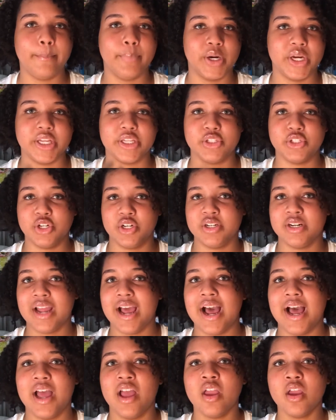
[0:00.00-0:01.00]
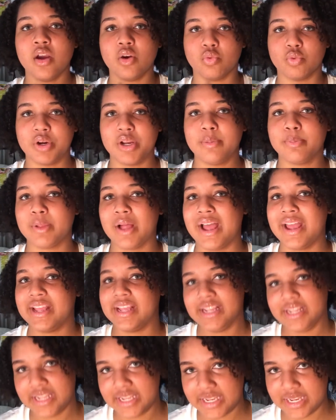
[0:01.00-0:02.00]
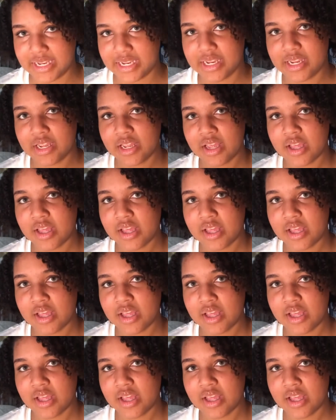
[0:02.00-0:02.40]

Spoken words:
but you're not reapplying heat